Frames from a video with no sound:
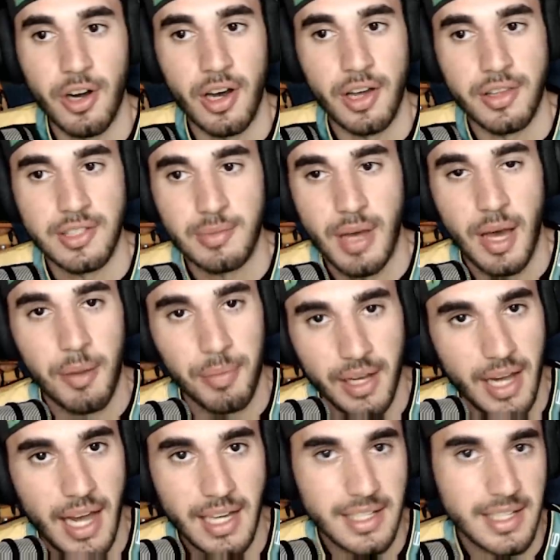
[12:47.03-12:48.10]
on this map. Like,
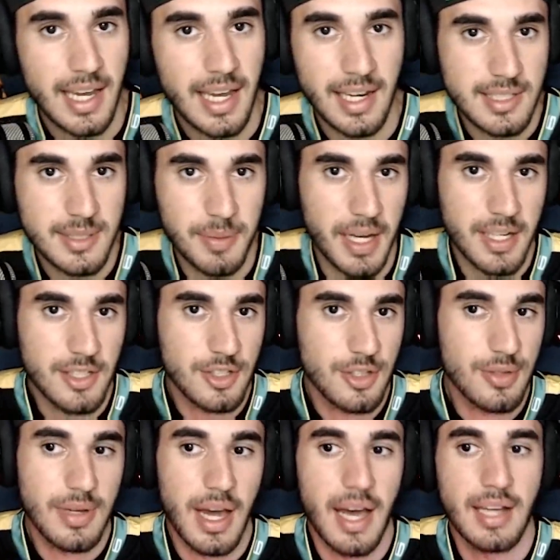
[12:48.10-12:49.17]
I can't explain it to
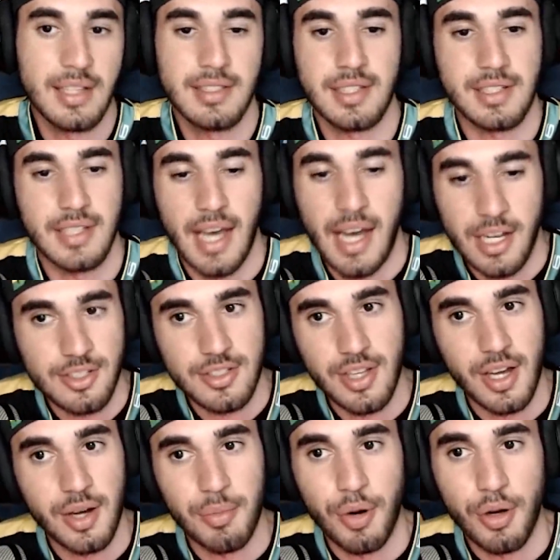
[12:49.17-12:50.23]
you guys because Ash is
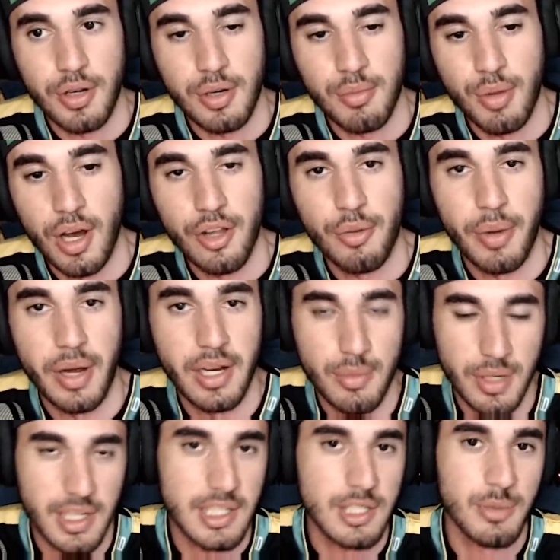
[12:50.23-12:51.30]
not a broken brawler by any
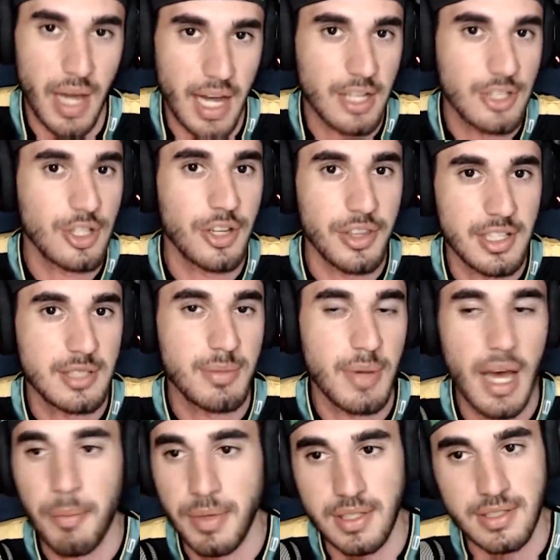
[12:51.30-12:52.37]
means, but Ash on this
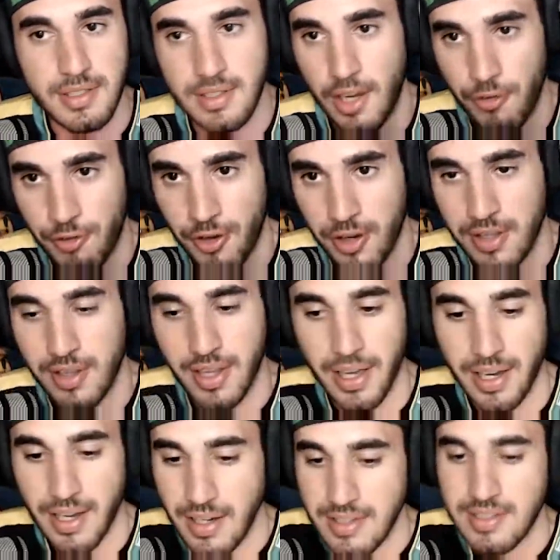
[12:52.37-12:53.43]
map, it's different.
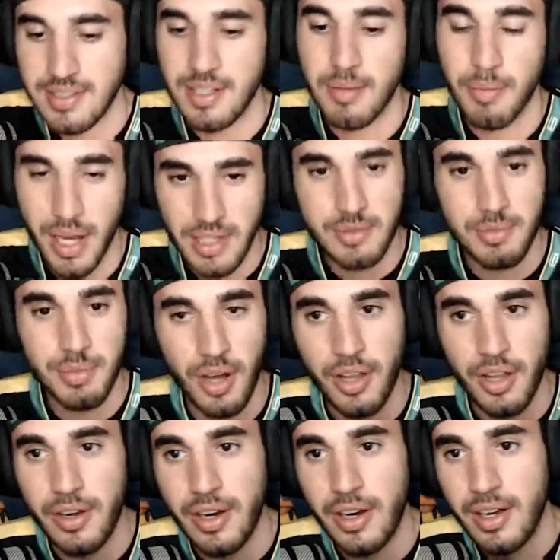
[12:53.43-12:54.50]
Like, it is the best
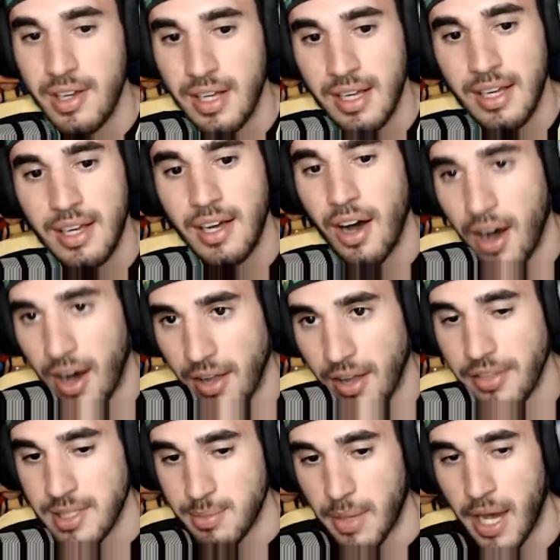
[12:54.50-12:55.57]
brawler on
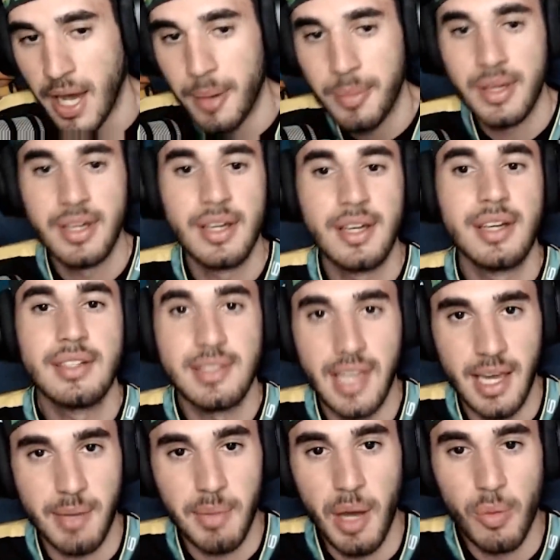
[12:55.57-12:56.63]
this map.
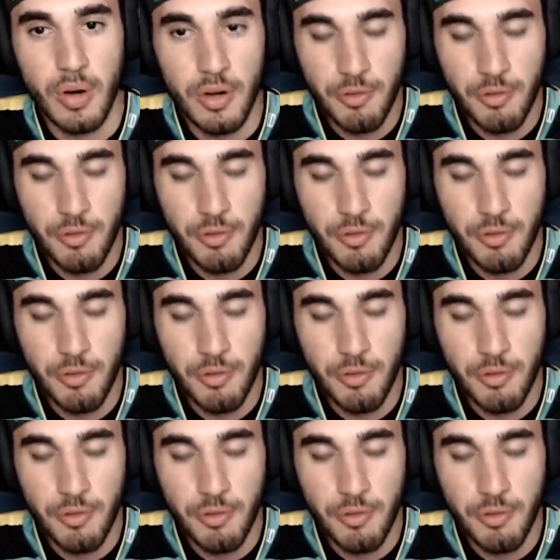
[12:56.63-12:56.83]
Take my word